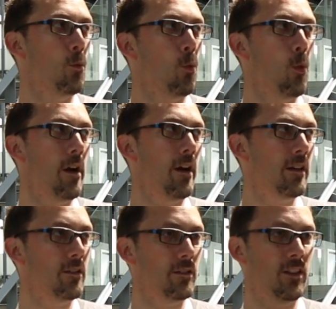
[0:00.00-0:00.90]
the
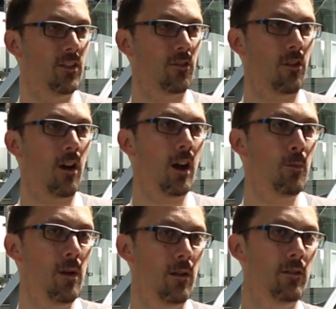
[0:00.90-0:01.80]
way you
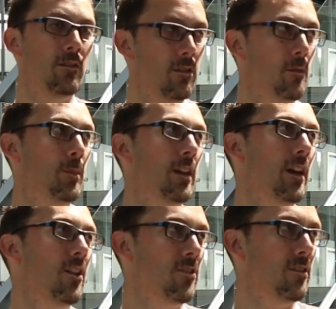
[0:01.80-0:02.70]
describe your
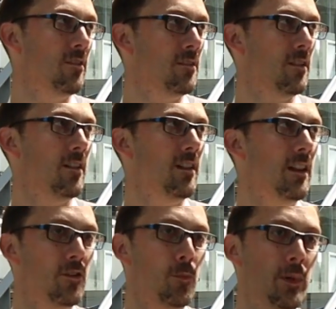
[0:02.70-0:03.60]
application and
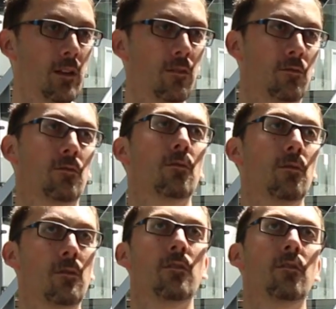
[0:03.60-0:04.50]
let the build
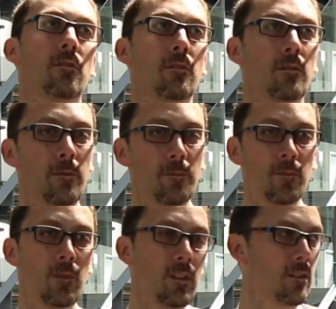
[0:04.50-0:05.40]
tool
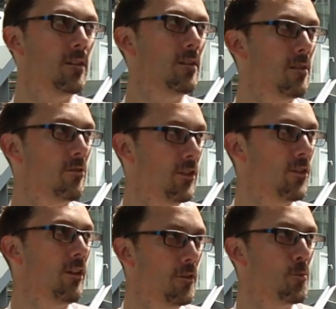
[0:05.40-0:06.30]

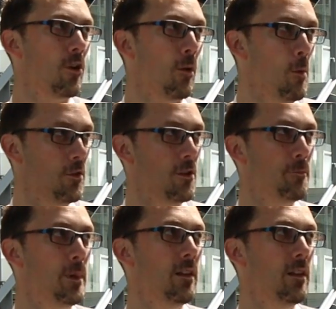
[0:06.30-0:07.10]
resolve the problems of